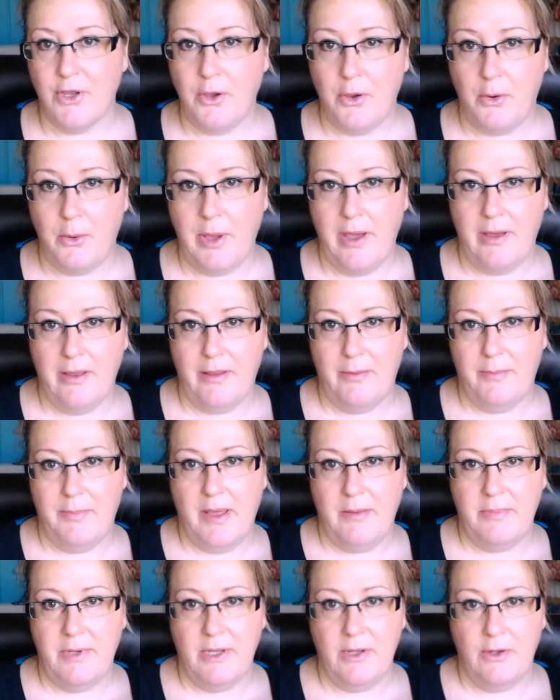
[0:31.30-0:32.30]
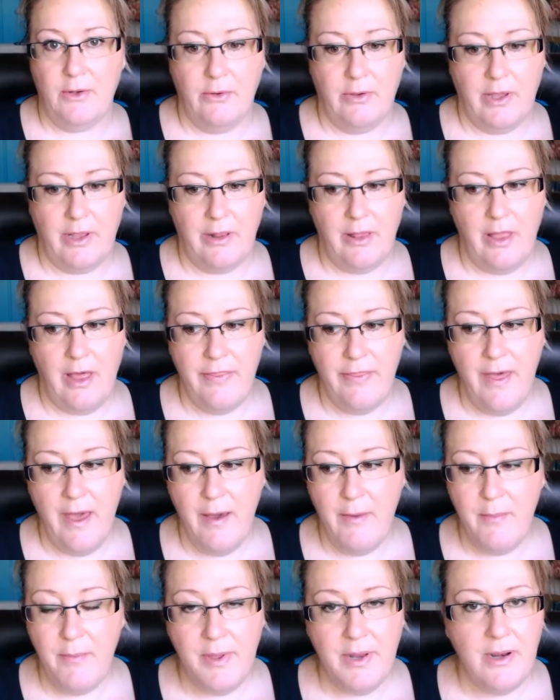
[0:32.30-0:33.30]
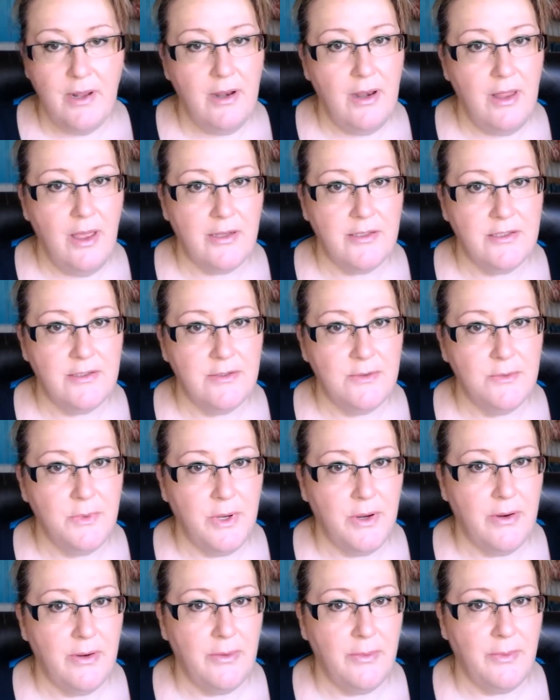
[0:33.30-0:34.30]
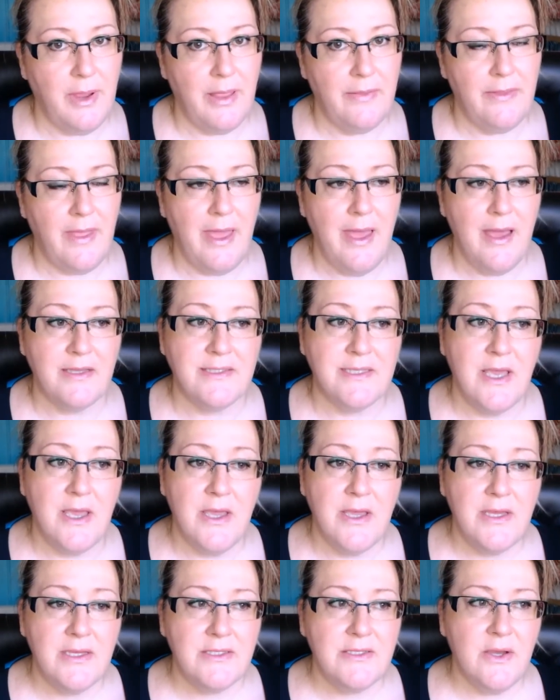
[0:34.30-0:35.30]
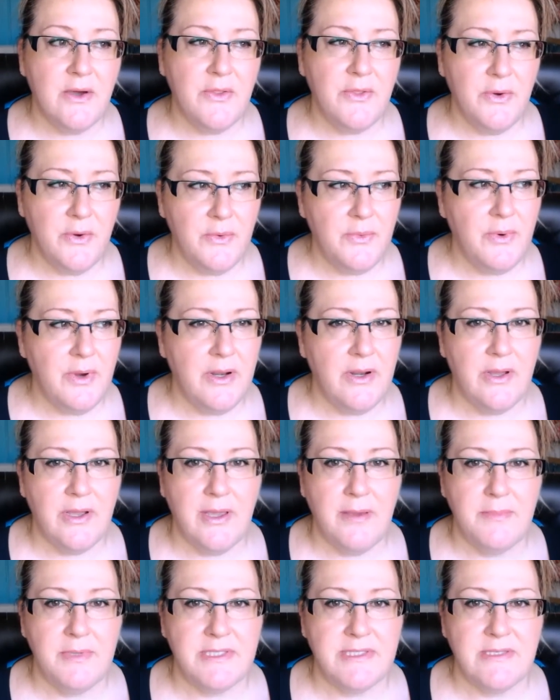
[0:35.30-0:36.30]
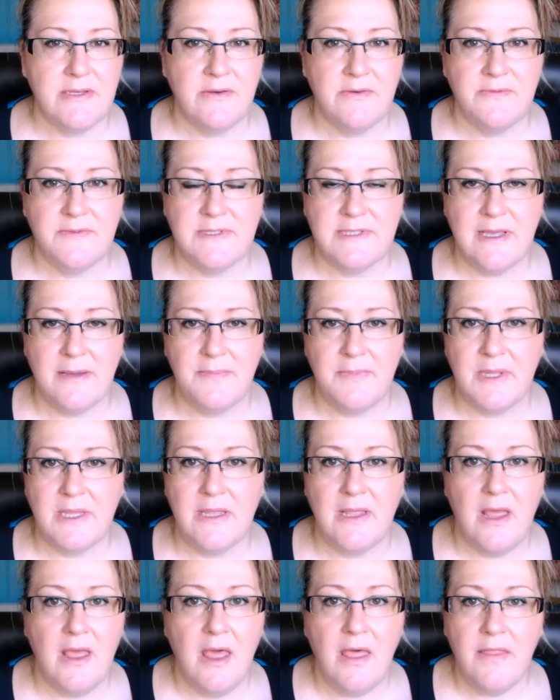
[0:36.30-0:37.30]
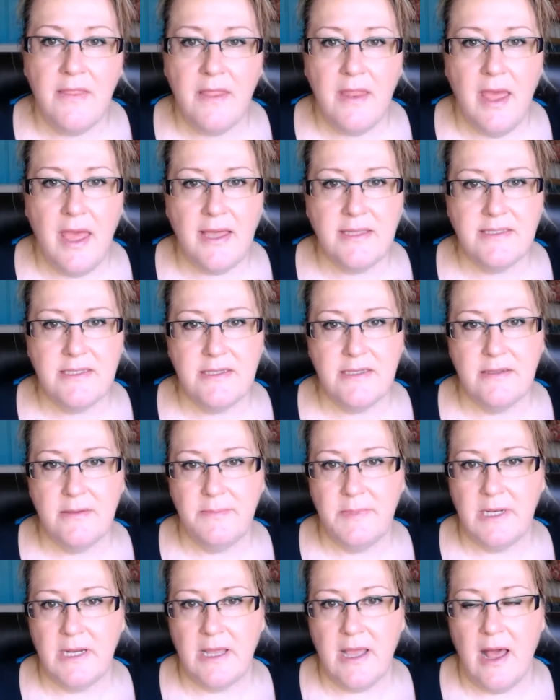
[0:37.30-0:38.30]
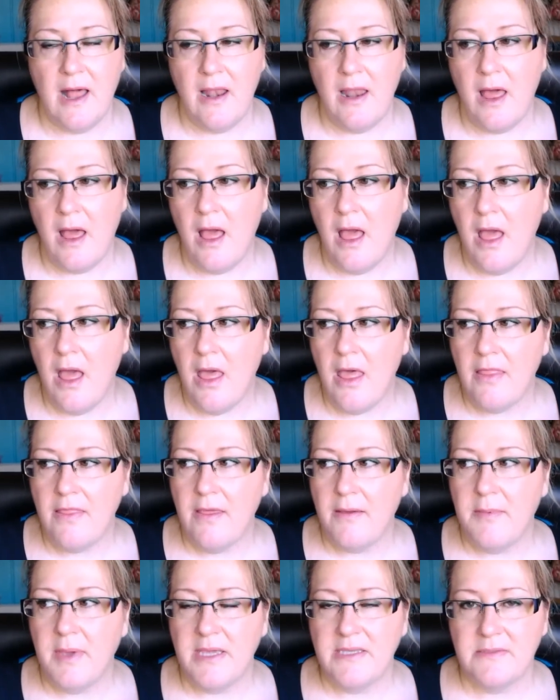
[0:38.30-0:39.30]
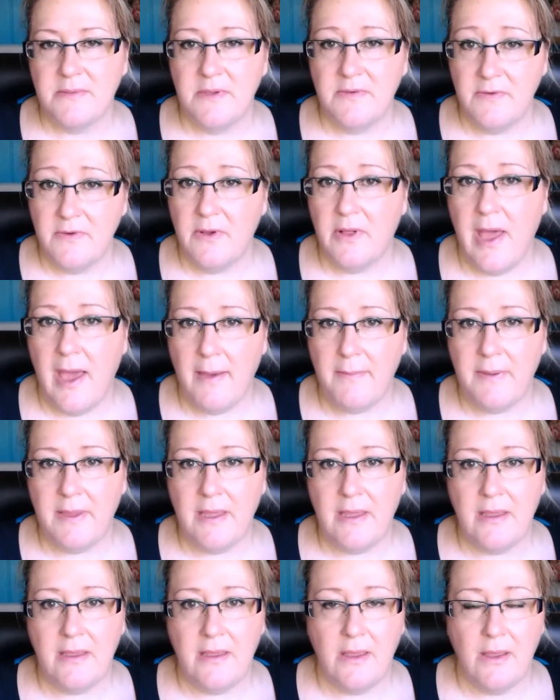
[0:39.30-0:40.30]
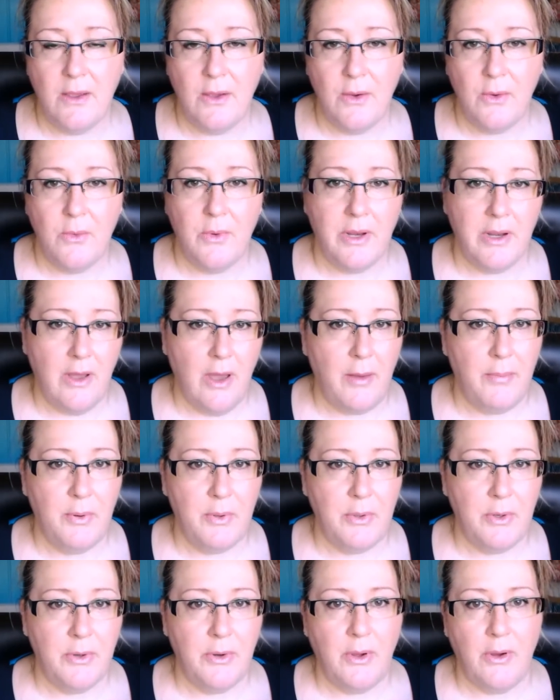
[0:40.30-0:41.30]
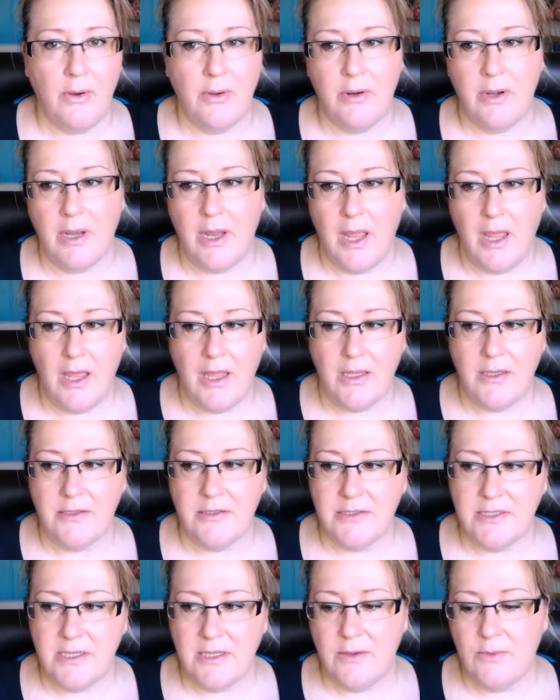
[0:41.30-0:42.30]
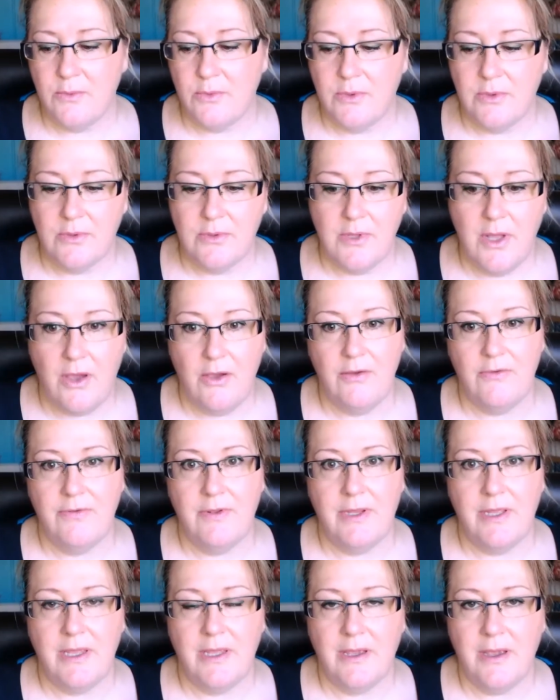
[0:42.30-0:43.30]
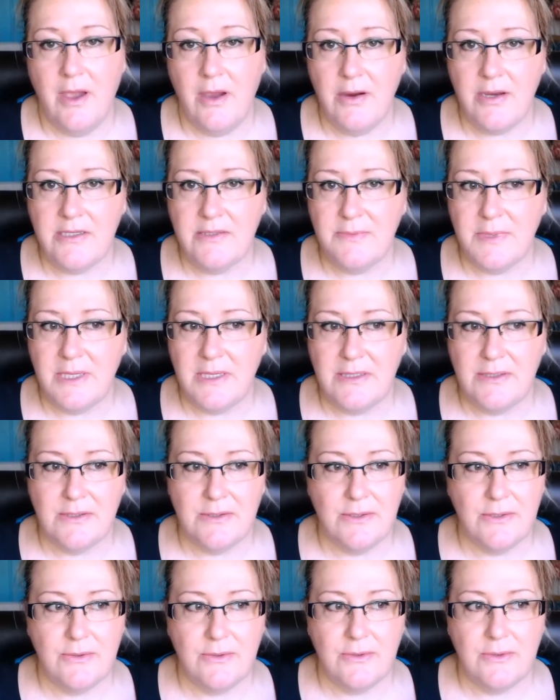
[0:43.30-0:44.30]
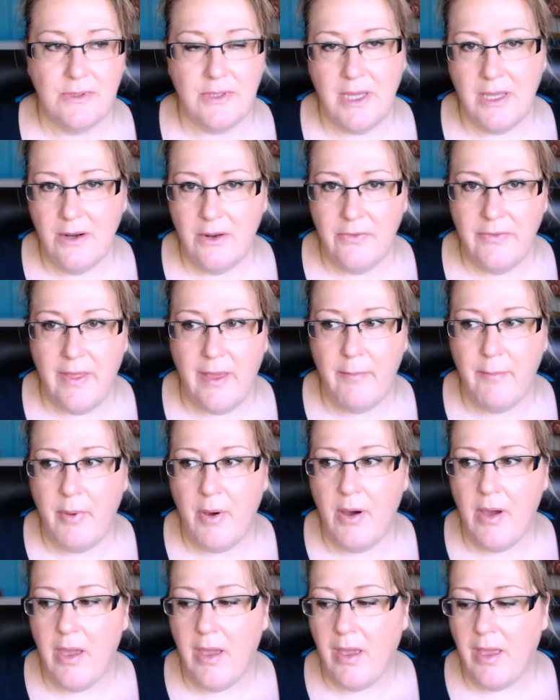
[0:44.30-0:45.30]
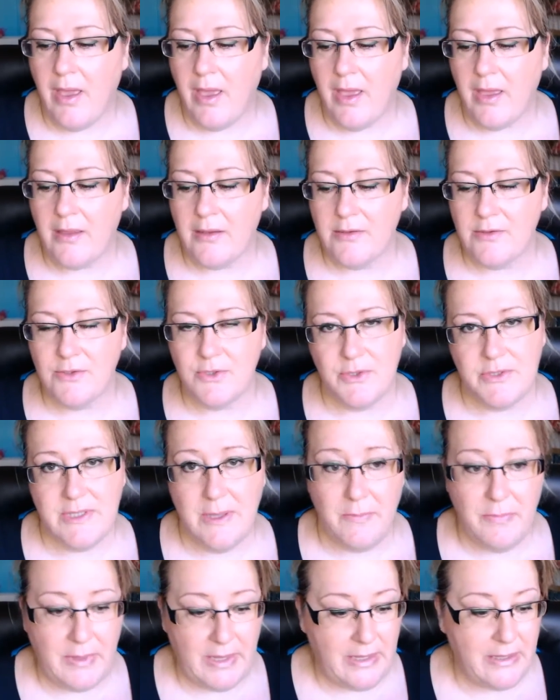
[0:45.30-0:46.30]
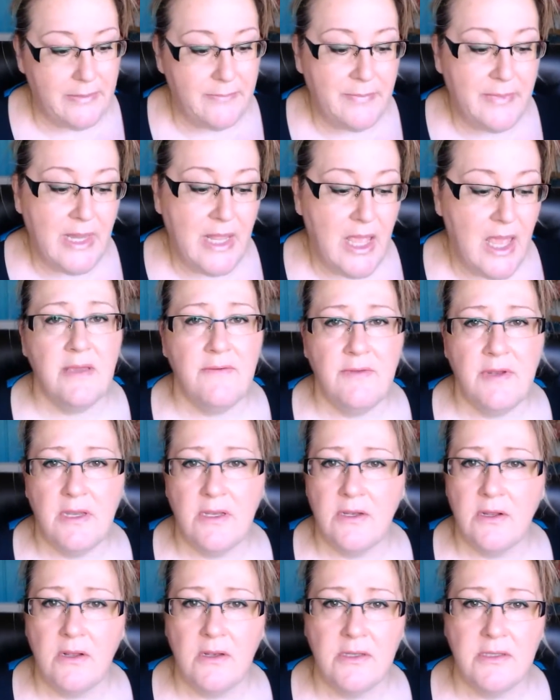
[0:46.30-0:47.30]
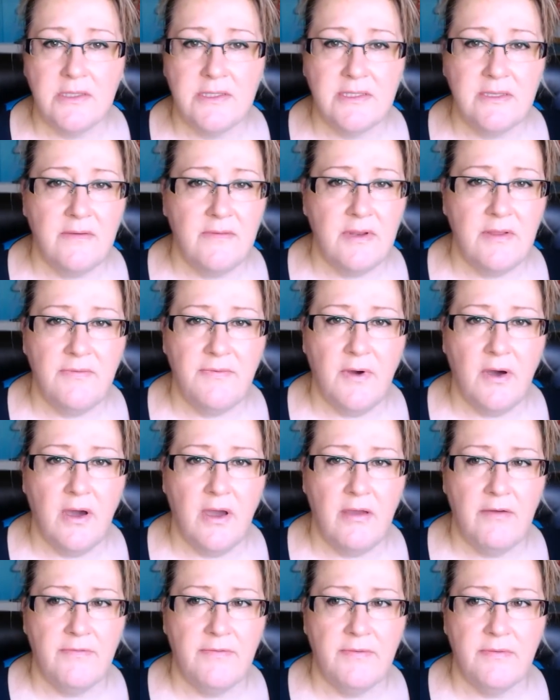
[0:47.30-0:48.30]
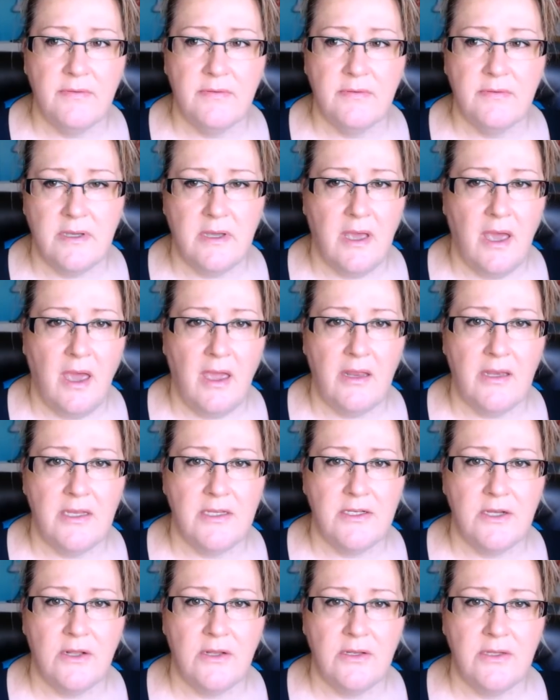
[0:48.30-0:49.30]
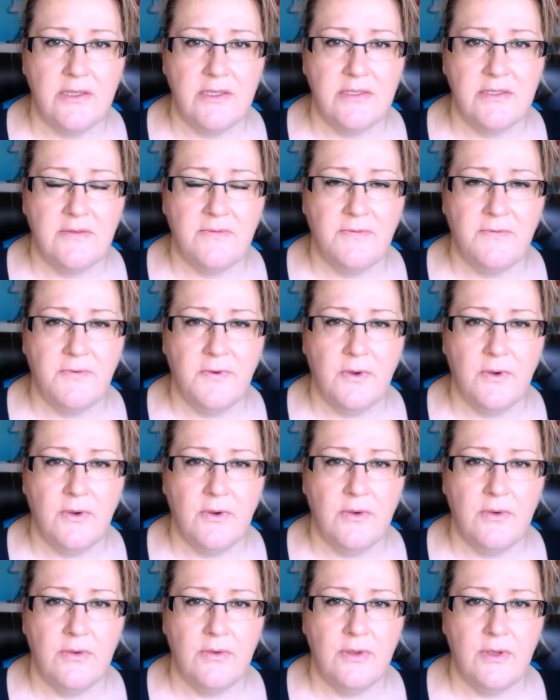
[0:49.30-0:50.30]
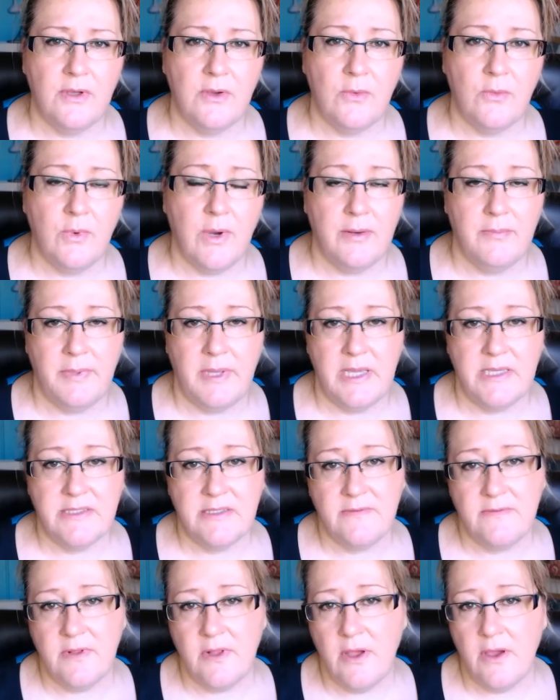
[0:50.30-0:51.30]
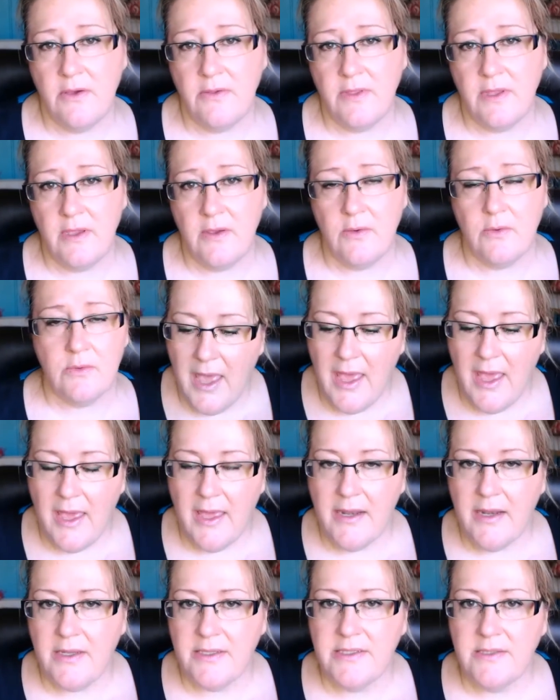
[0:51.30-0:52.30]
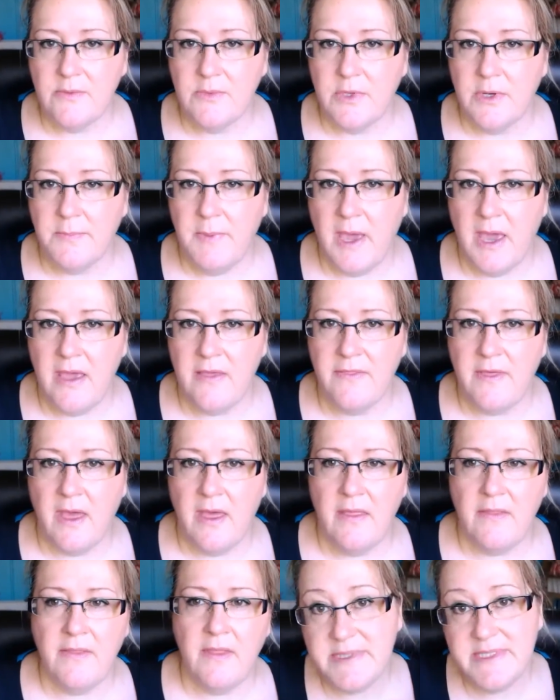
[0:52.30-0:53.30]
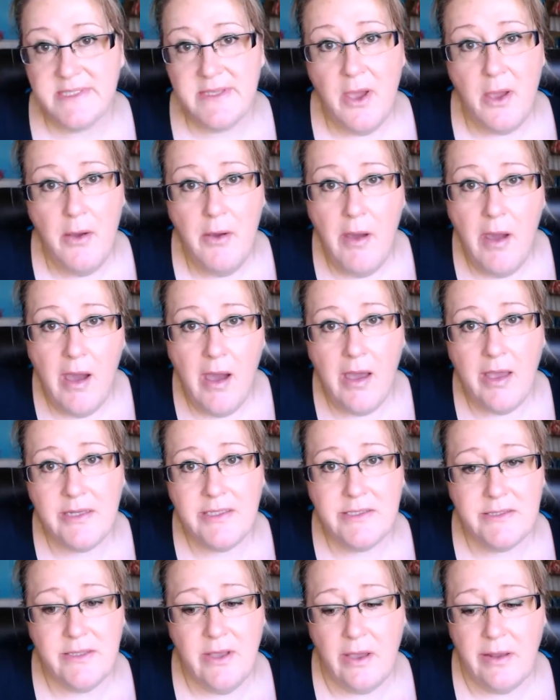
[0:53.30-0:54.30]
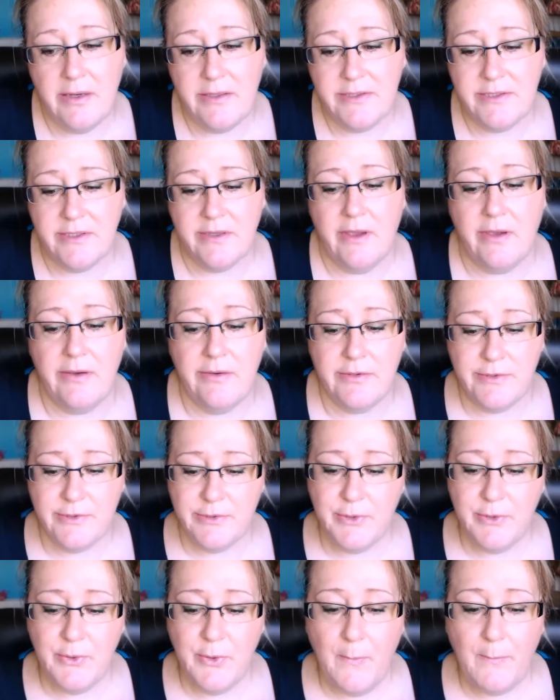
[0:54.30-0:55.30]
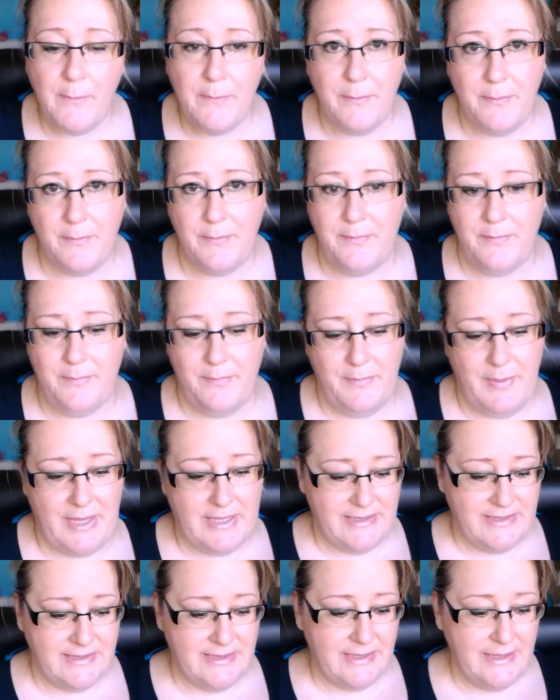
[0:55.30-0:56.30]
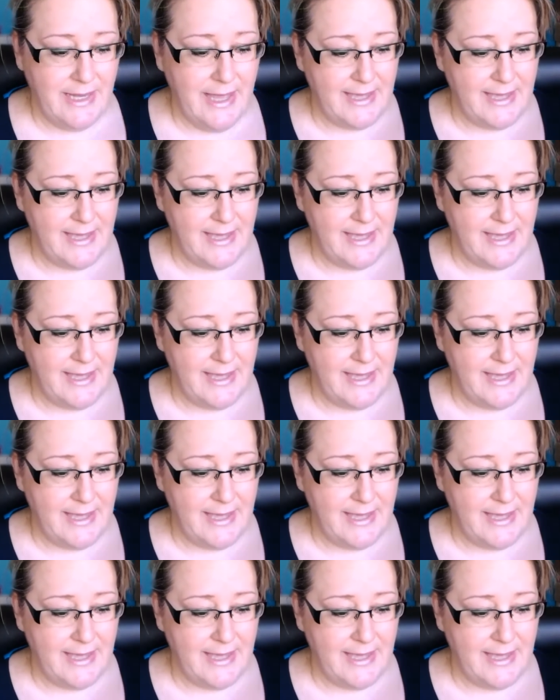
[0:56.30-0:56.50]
go out in public looking like that, but I like to wear it around the house. So I thought, why not get myself something that has a little bit of colour that makes me feel happy when I put it on, and it will hopefully encourage me to get on that bike and do something. $70, $75 to $80 for one piece of clothing, and I didn't want to pay that, so I decided to go to Best and